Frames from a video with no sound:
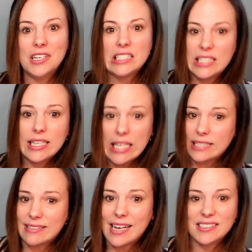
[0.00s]
did the
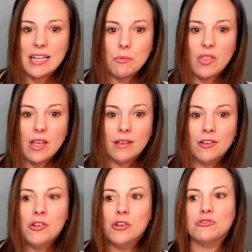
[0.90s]
exact same thing.
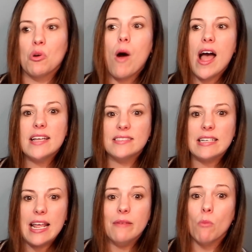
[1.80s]
So, why is it
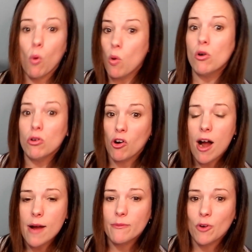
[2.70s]
a moral
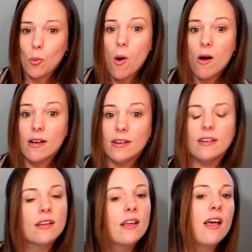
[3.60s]
crime for one
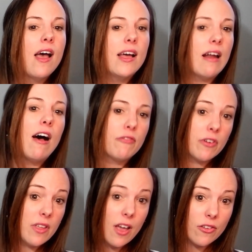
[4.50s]
and not for
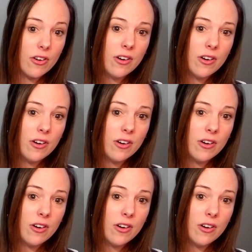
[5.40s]
the other?